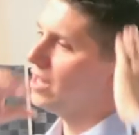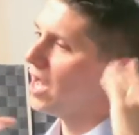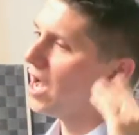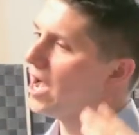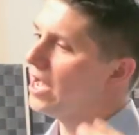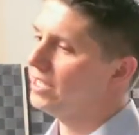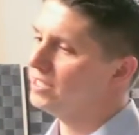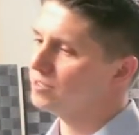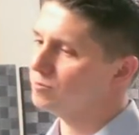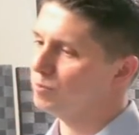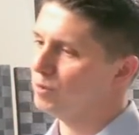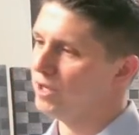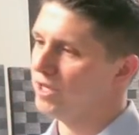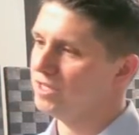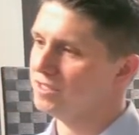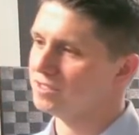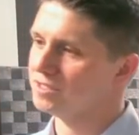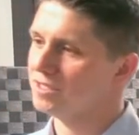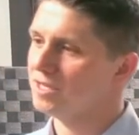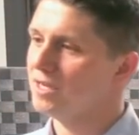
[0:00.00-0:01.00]
the highest
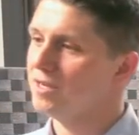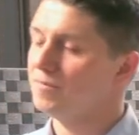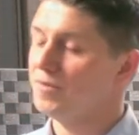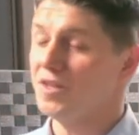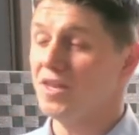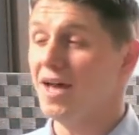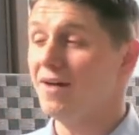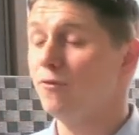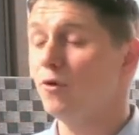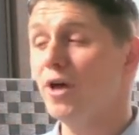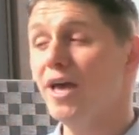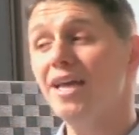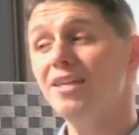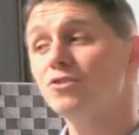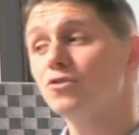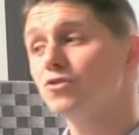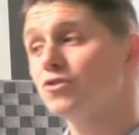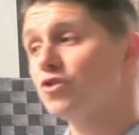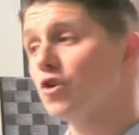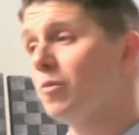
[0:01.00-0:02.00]
place. The devil
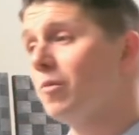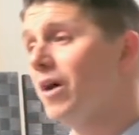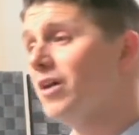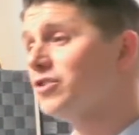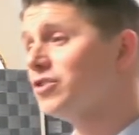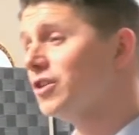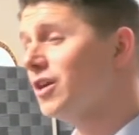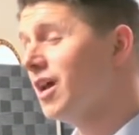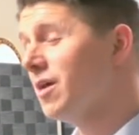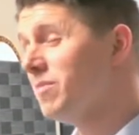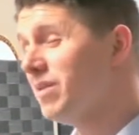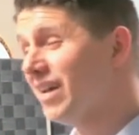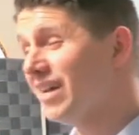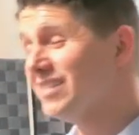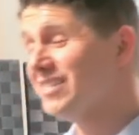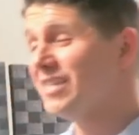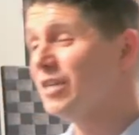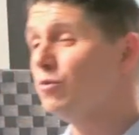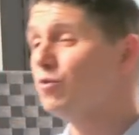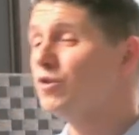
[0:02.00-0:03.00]
hates her so much
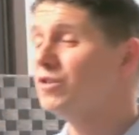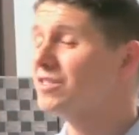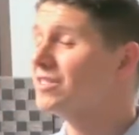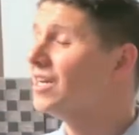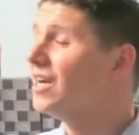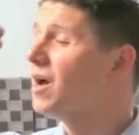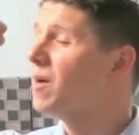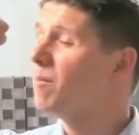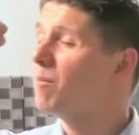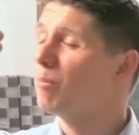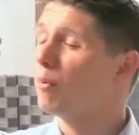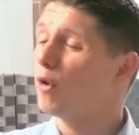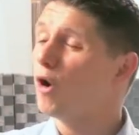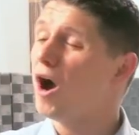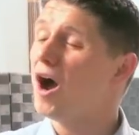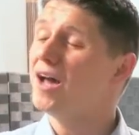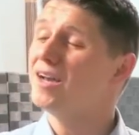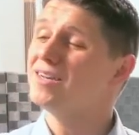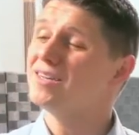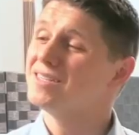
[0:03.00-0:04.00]
because he was
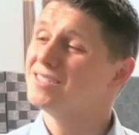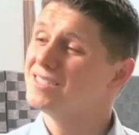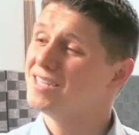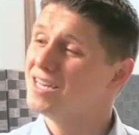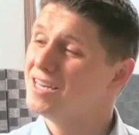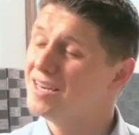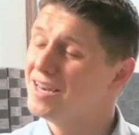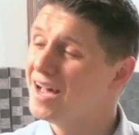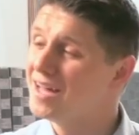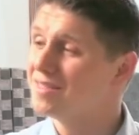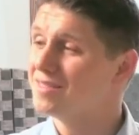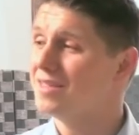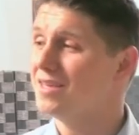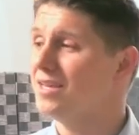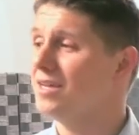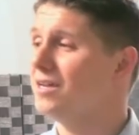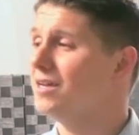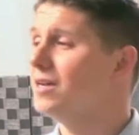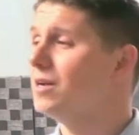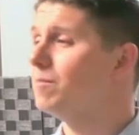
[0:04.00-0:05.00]
brought to
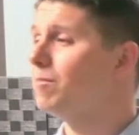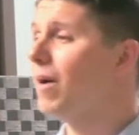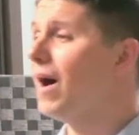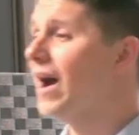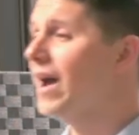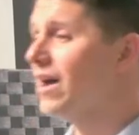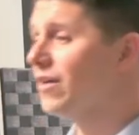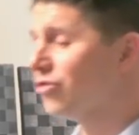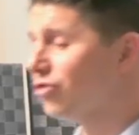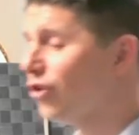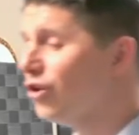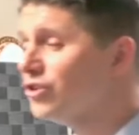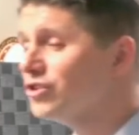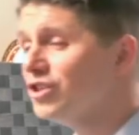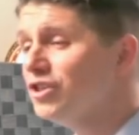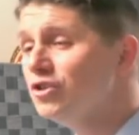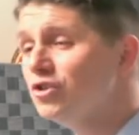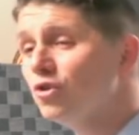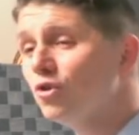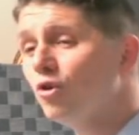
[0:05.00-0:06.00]
nothing by a
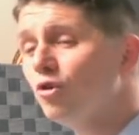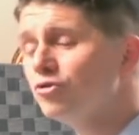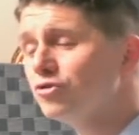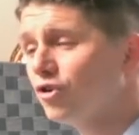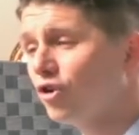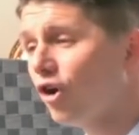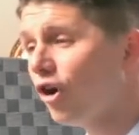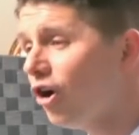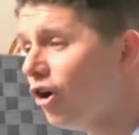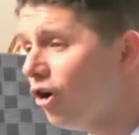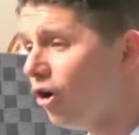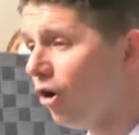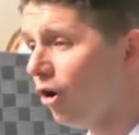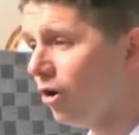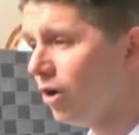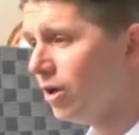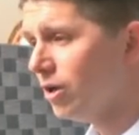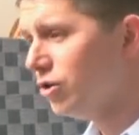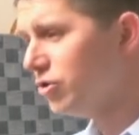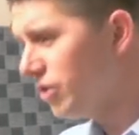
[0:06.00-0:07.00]
13 year old
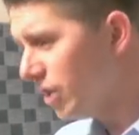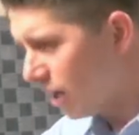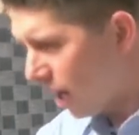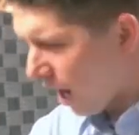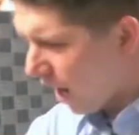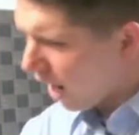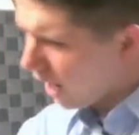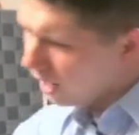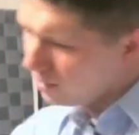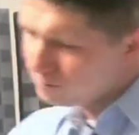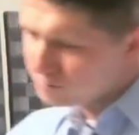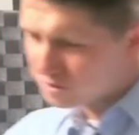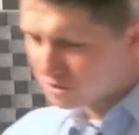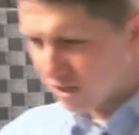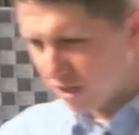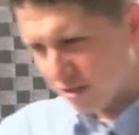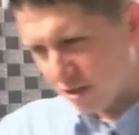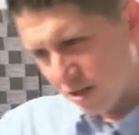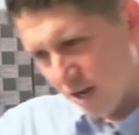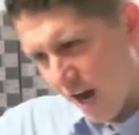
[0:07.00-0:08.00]
girl. You think, oh, I'm
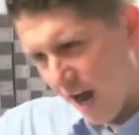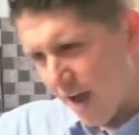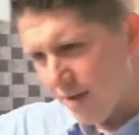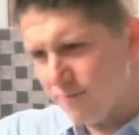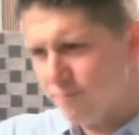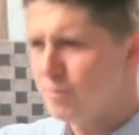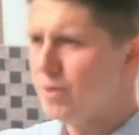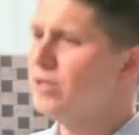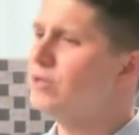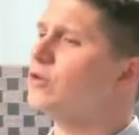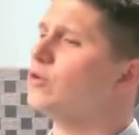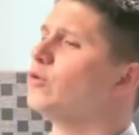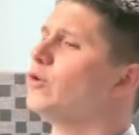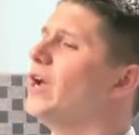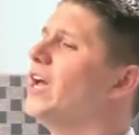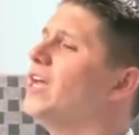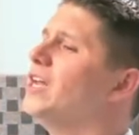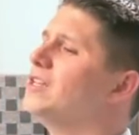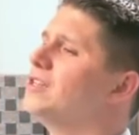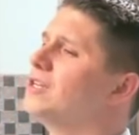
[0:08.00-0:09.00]
Satan, I've been
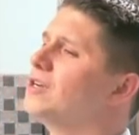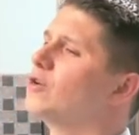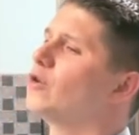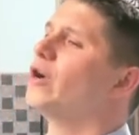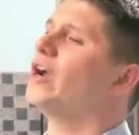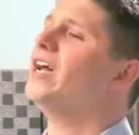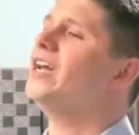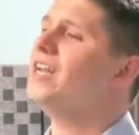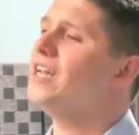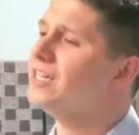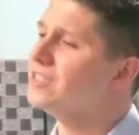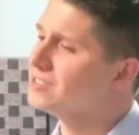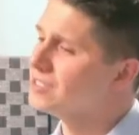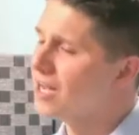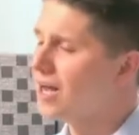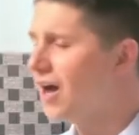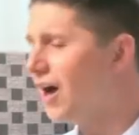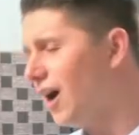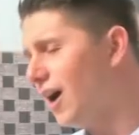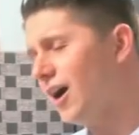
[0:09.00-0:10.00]
created the greatest, ah.
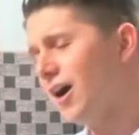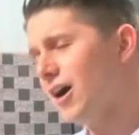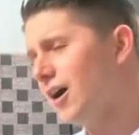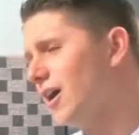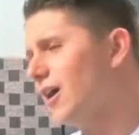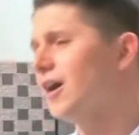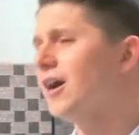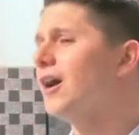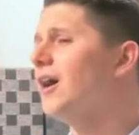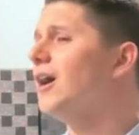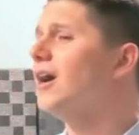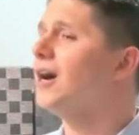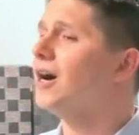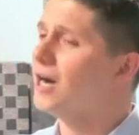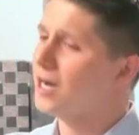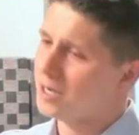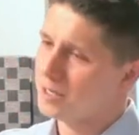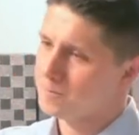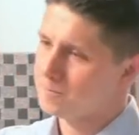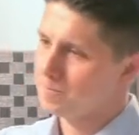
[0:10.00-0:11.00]
ah,
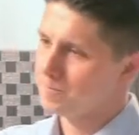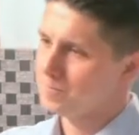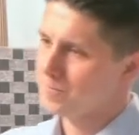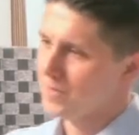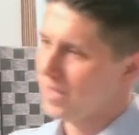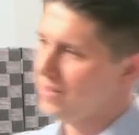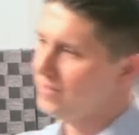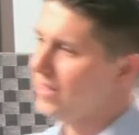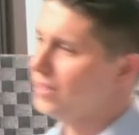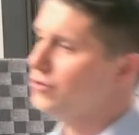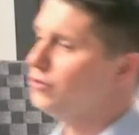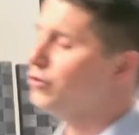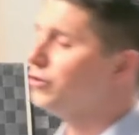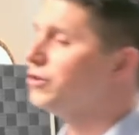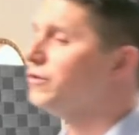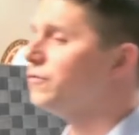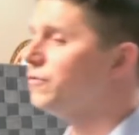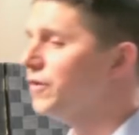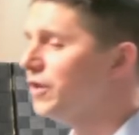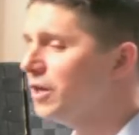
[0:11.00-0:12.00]
ah. And then you're
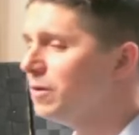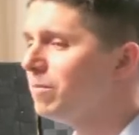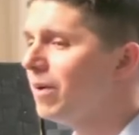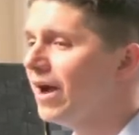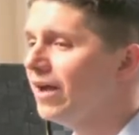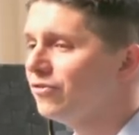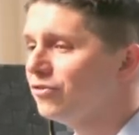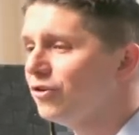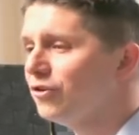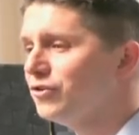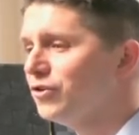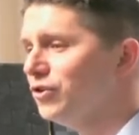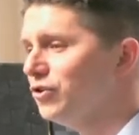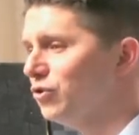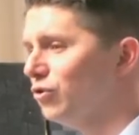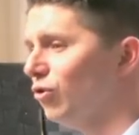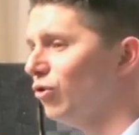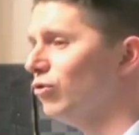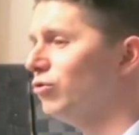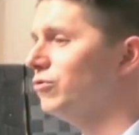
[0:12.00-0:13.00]
defeated by a 13
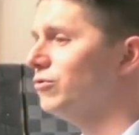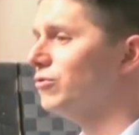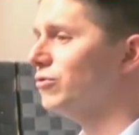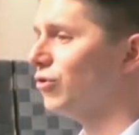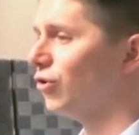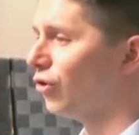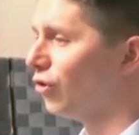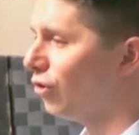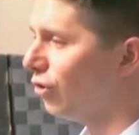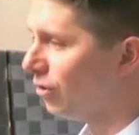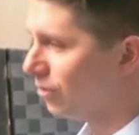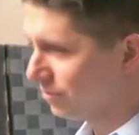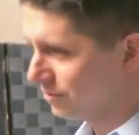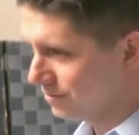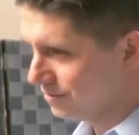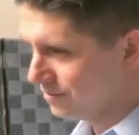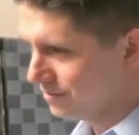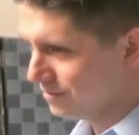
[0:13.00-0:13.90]
year old girl.